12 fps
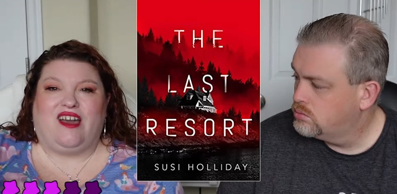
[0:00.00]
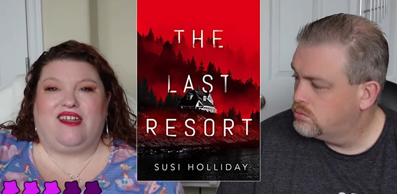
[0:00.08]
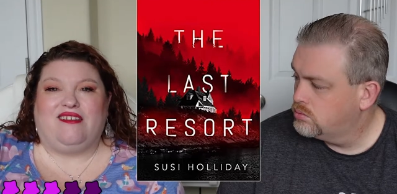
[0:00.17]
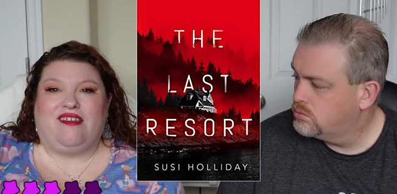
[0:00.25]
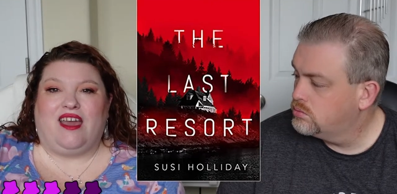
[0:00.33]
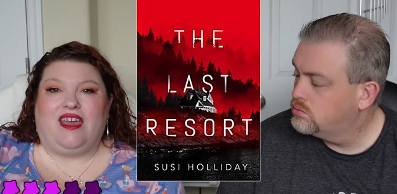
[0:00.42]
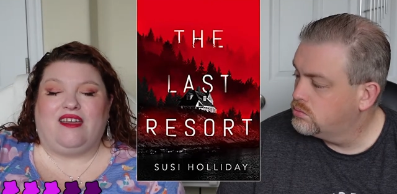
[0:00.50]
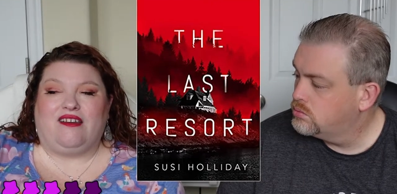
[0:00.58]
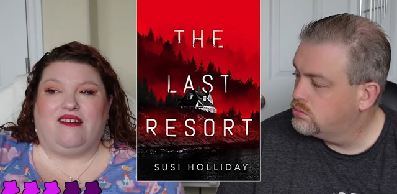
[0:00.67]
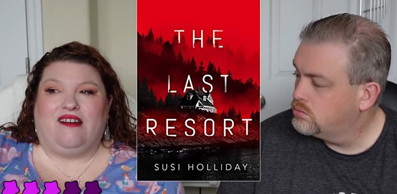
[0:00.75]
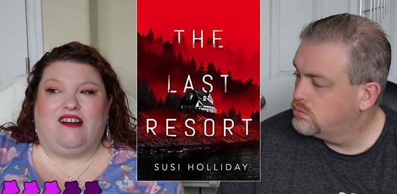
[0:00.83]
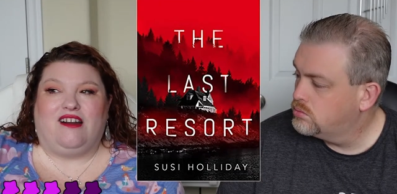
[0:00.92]
Speaker 1: kind of like
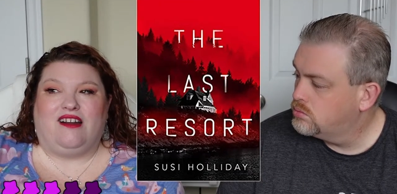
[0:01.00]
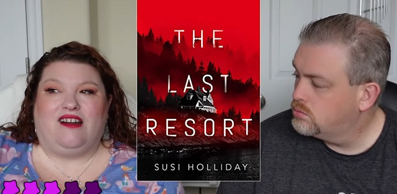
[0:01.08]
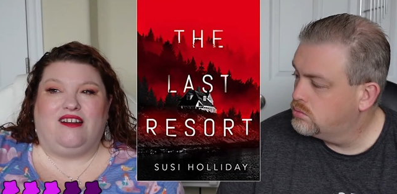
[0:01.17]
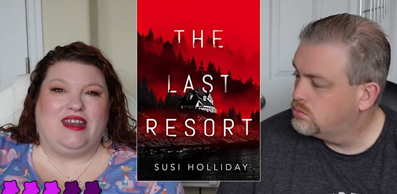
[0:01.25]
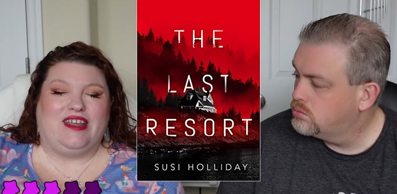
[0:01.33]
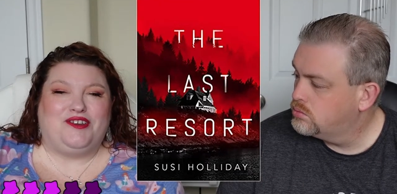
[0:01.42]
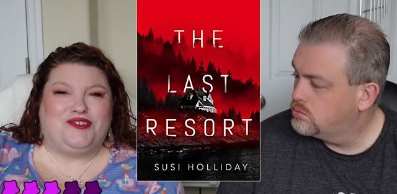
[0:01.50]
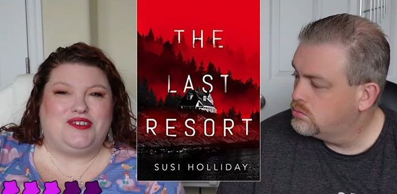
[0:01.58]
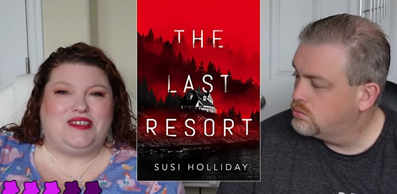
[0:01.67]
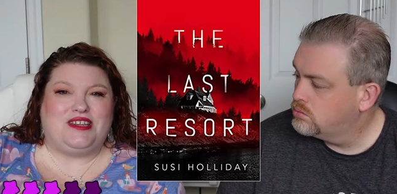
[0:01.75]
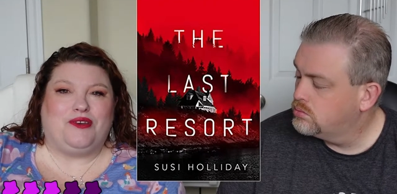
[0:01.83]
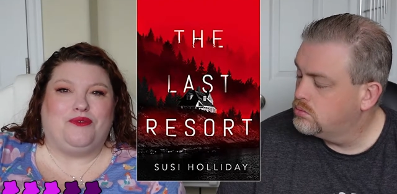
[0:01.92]
are an
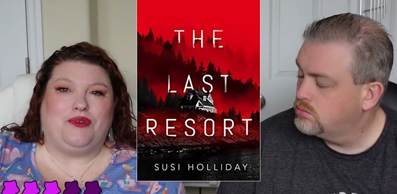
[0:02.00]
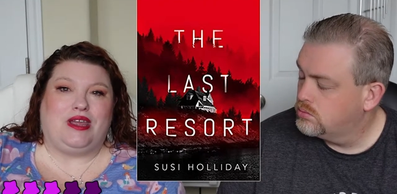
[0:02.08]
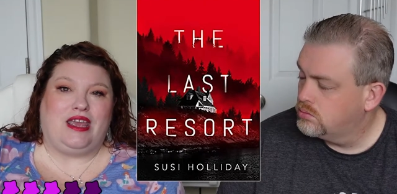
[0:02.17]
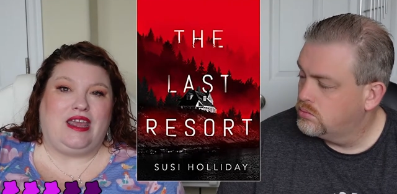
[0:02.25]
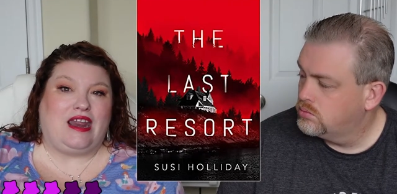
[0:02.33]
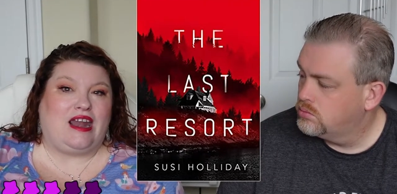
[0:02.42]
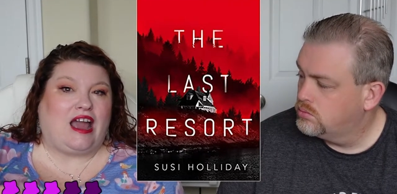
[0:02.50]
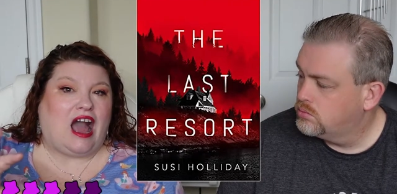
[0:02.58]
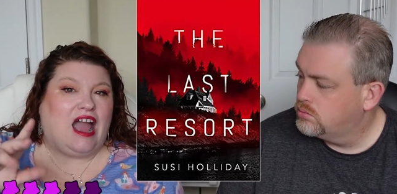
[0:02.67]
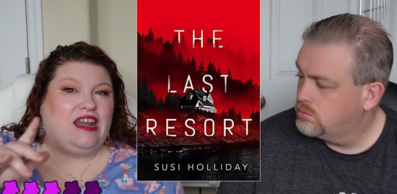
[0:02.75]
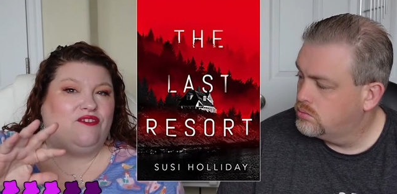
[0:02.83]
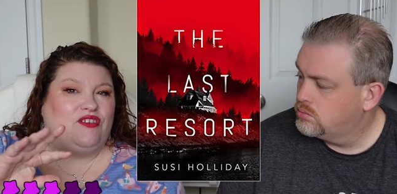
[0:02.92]
interesting read and
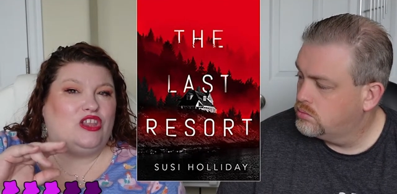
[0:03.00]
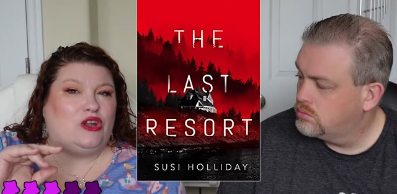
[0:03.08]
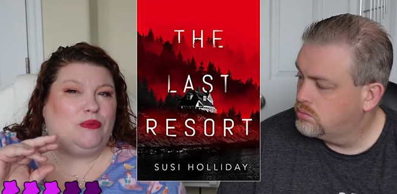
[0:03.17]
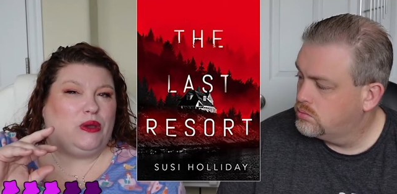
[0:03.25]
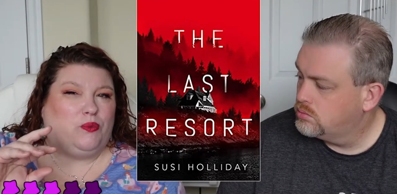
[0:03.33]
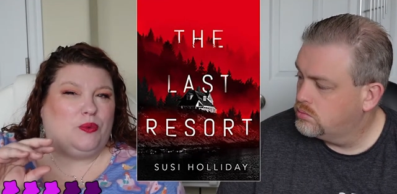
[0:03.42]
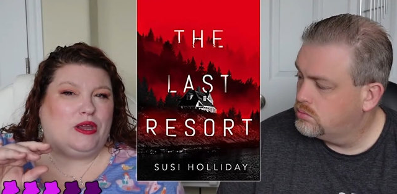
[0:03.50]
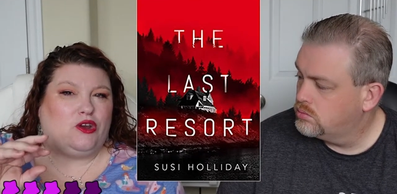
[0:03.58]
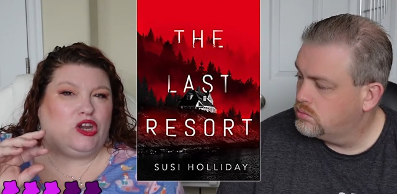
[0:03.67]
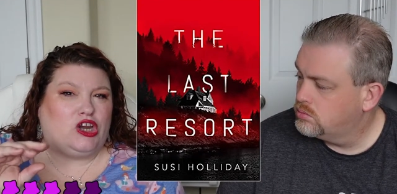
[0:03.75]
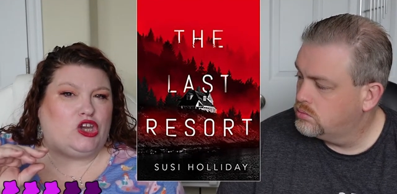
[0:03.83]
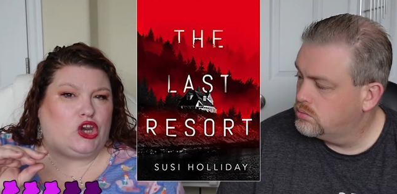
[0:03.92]
kind of a little bit
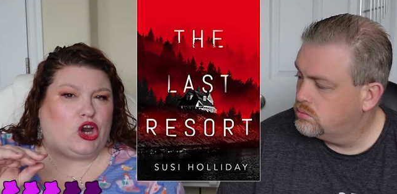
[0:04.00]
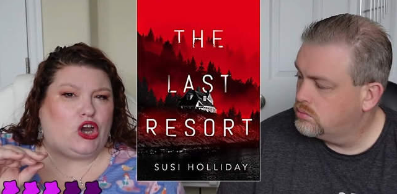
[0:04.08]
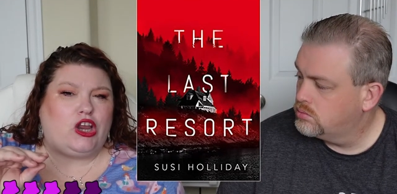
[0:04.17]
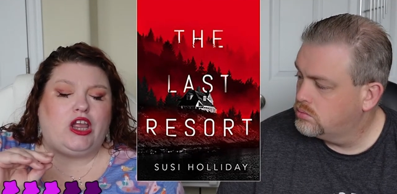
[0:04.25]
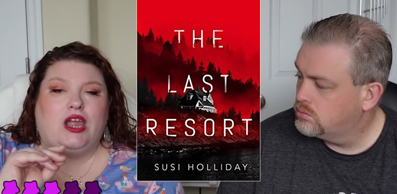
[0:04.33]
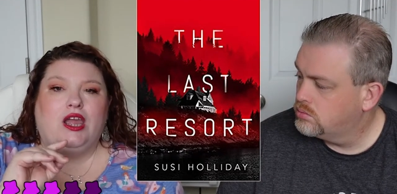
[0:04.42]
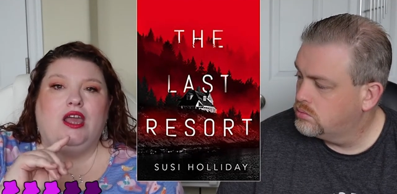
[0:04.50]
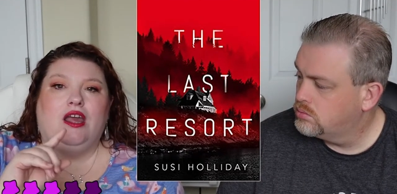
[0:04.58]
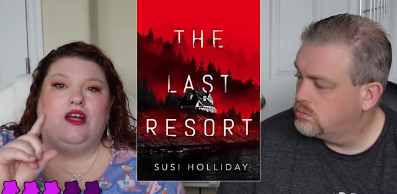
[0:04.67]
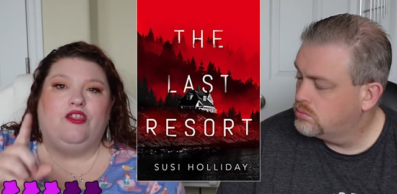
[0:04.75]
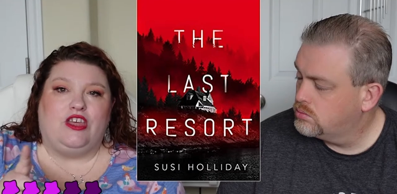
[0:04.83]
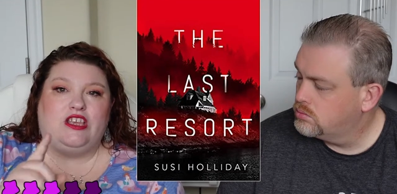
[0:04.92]
weird and dark,
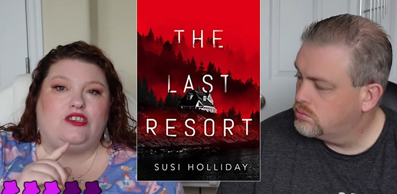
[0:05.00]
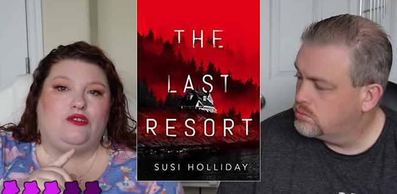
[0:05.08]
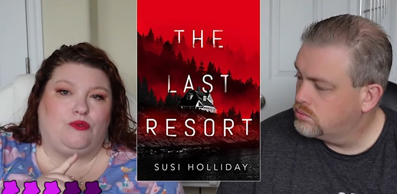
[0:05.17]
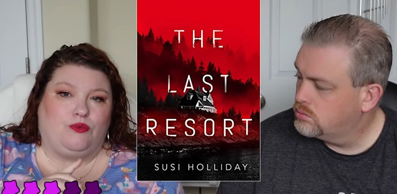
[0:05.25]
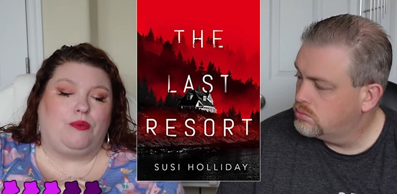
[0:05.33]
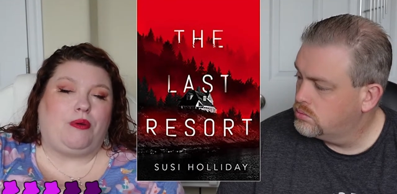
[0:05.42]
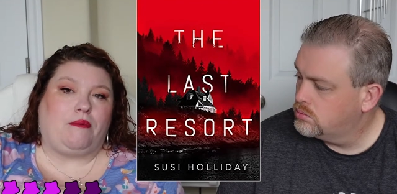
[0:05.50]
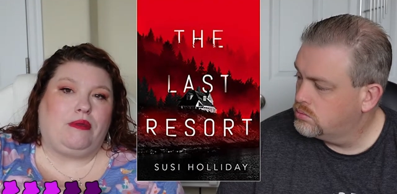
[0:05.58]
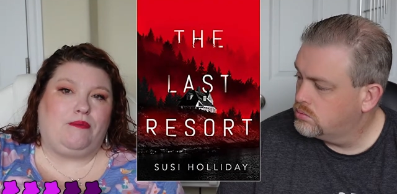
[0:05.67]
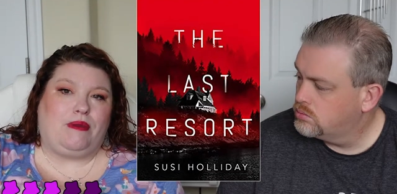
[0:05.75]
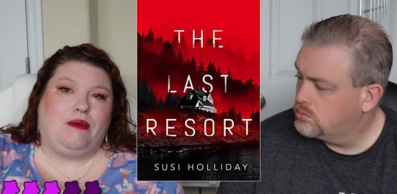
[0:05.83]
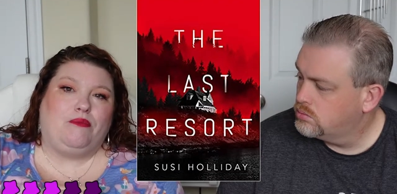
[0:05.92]
this will
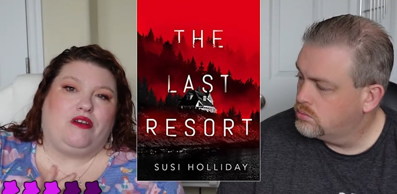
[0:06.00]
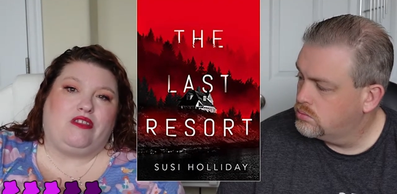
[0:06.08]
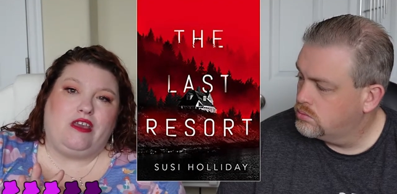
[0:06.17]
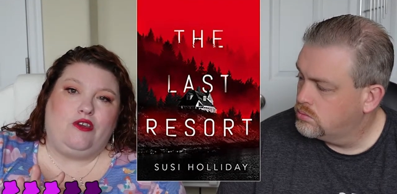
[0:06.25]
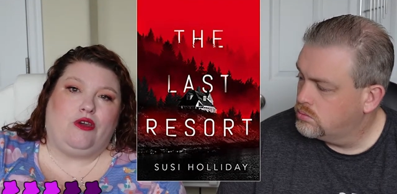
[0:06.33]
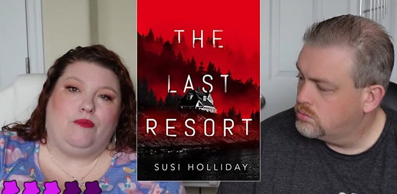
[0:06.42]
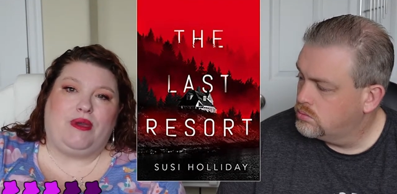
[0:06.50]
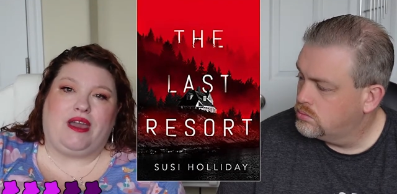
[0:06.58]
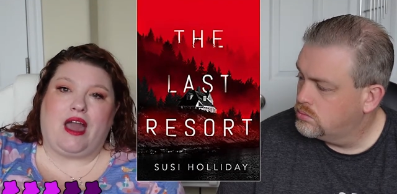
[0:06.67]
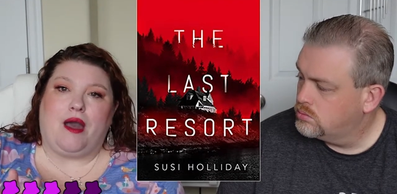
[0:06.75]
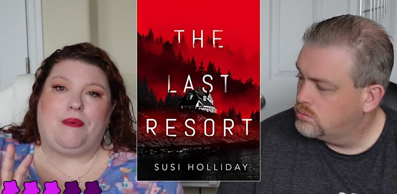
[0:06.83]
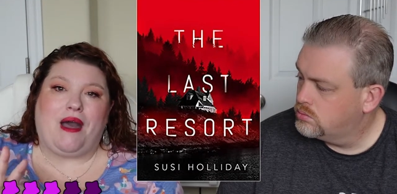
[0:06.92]
probably be a book that you could
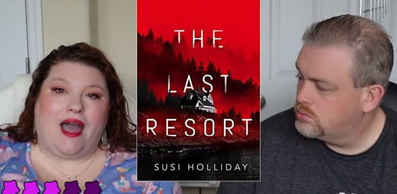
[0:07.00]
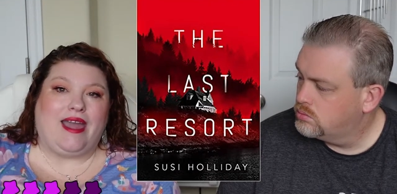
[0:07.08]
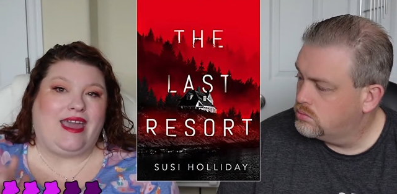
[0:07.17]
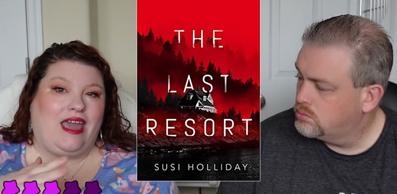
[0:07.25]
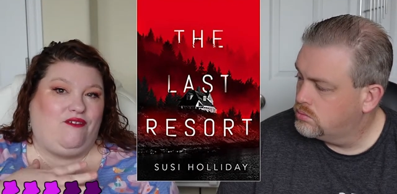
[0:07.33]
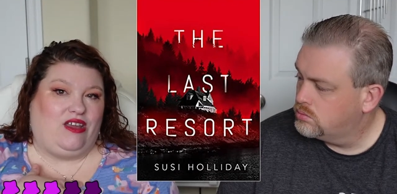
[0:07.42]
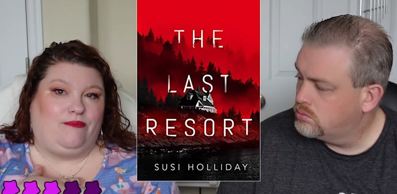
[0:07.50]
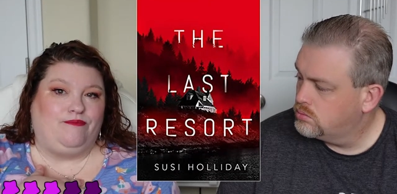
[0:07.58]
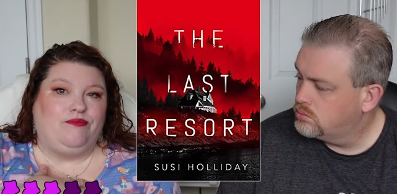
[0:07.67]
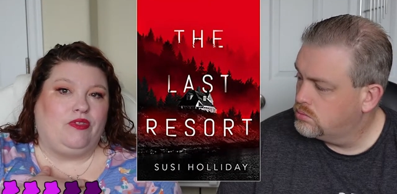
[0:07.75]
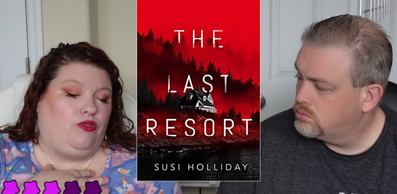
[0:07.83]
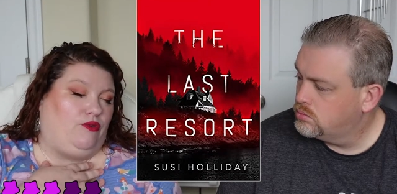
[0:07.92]
pick up. I gave it
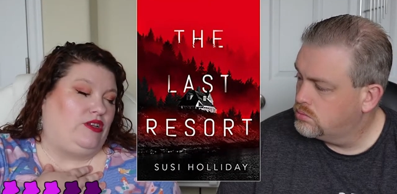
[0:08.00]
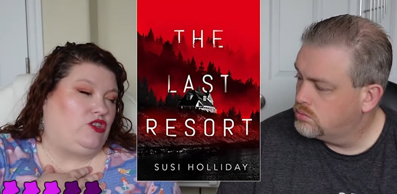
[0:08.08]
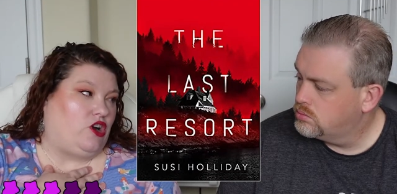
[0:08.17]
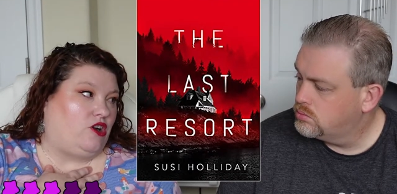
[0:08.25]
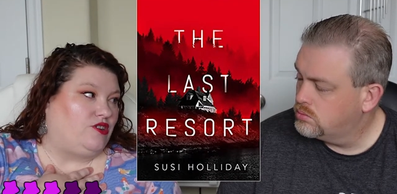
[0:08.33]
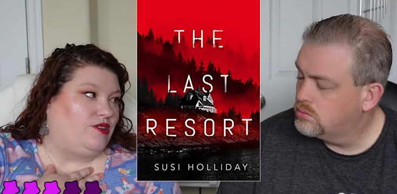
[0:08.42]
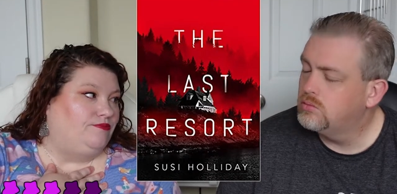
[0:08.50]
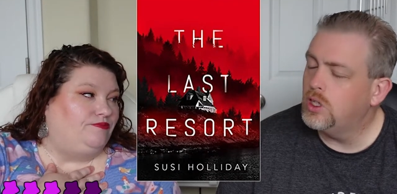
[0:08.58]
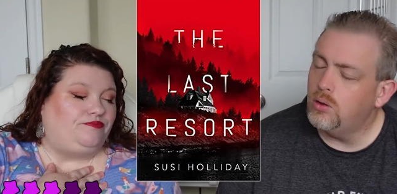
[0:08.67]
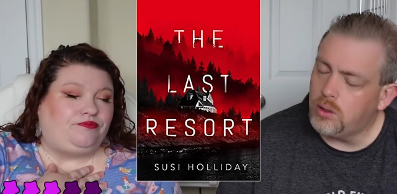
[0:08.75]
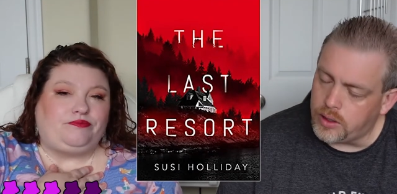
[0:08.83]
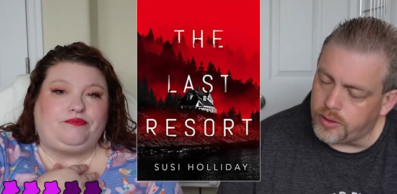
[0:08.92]
three stars.
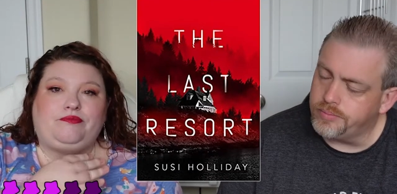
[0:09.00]
Okay.